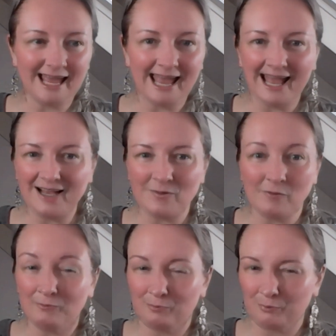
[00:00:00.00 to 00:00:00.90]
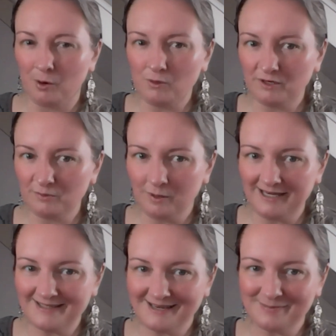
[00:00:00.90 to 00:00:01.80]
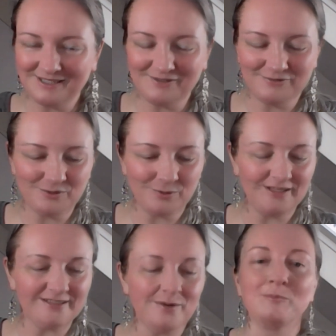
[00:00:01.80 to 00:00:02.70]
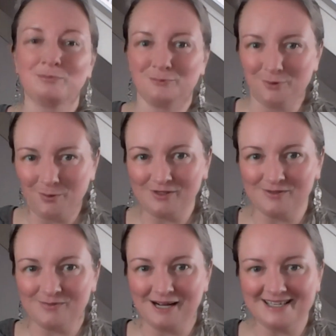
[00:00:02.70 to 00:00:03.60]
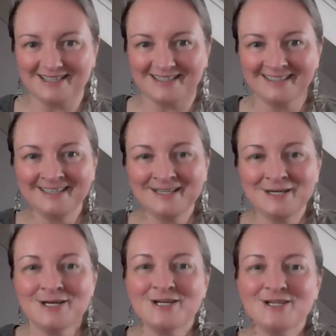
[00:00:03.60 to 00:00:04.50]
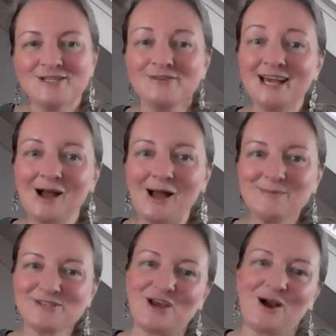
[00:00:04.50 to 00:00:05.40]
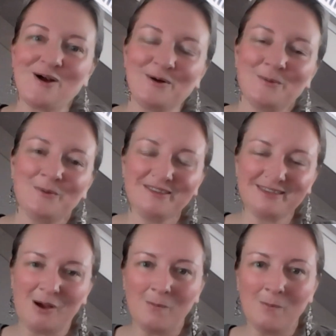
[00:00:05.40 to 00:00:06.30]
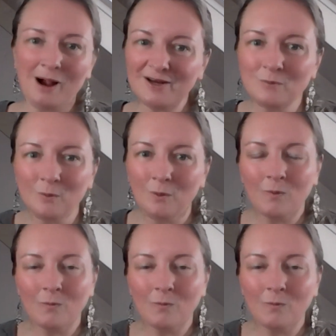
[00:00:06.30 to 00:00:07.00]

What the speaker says: egg of broken white, I believe you call it. Broken white. So now I'm stuck with a white wall